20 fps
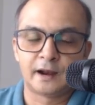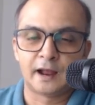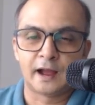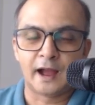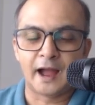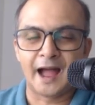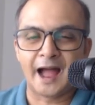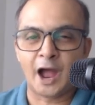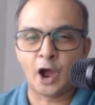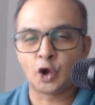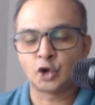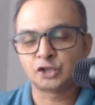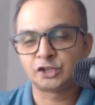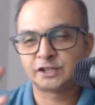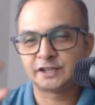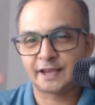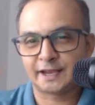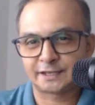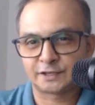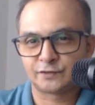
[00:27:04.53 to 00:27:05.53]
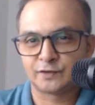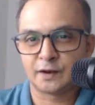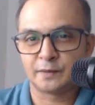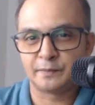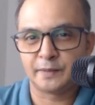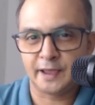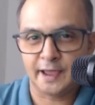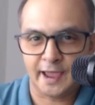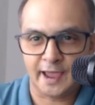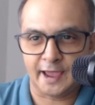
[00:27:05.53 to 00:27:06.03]
How gx will
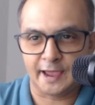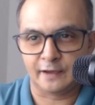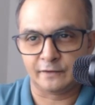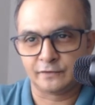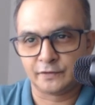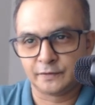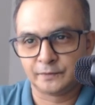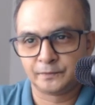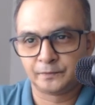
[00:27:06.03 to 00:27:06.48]
behave,